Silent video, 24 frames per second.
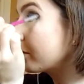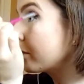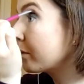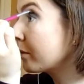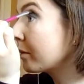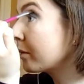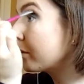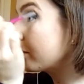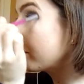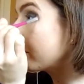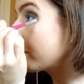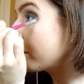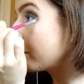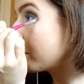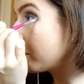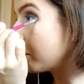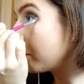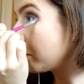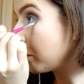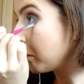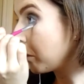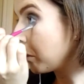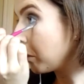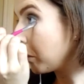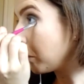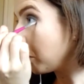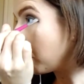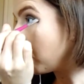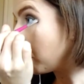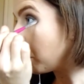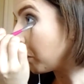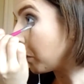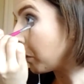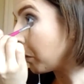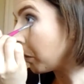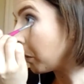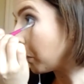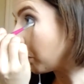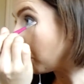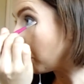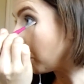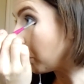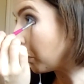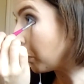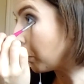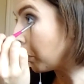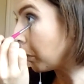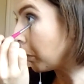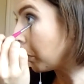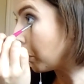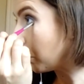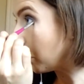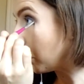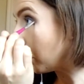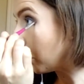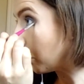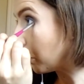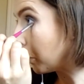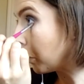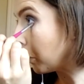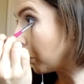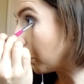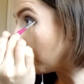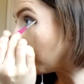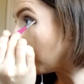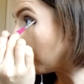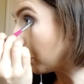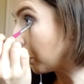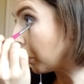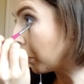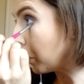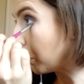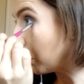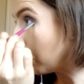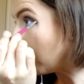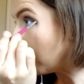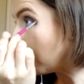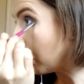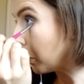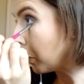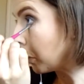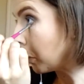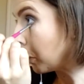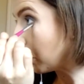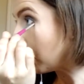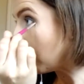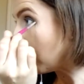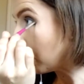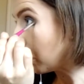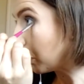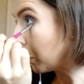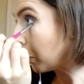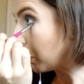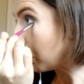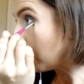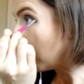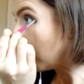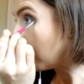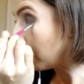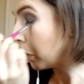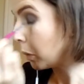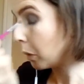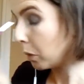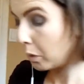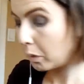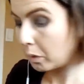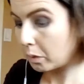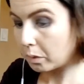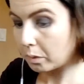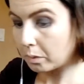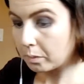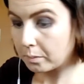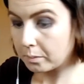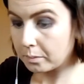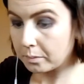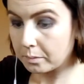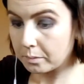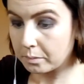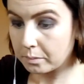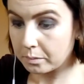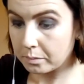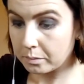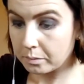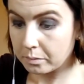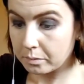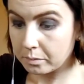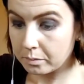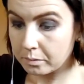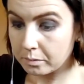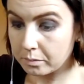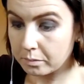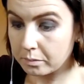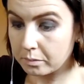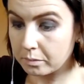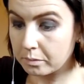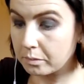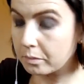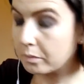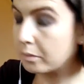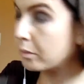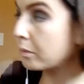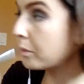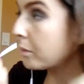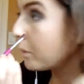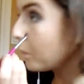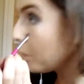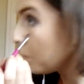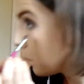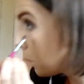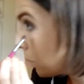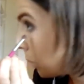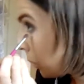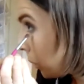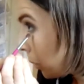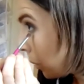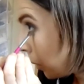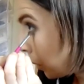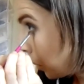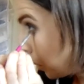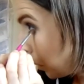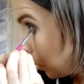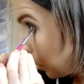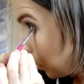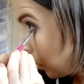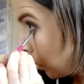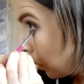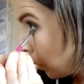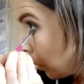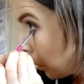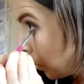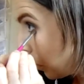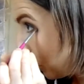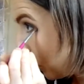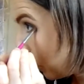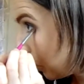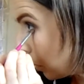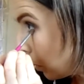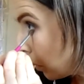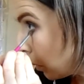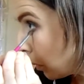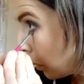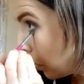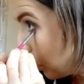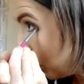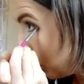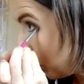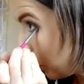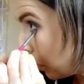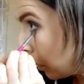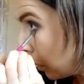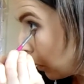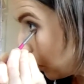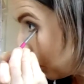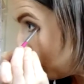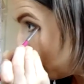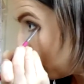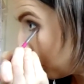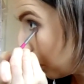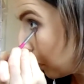along my bottom lash line as well, because I'm going to kind of smoke out my lash line. So I'm just taking that all the way around the eye.